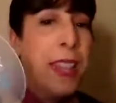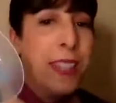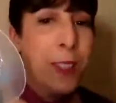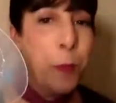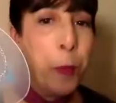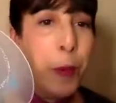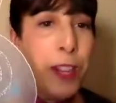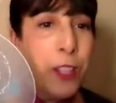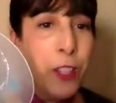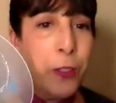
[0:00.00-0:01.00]

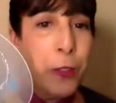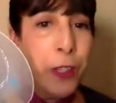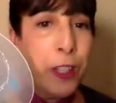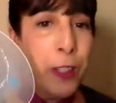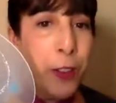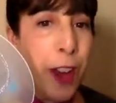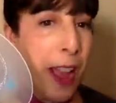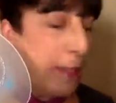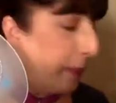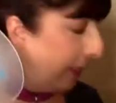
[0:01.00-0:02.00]
inspiration for this
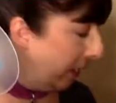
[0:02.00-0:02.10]
craft.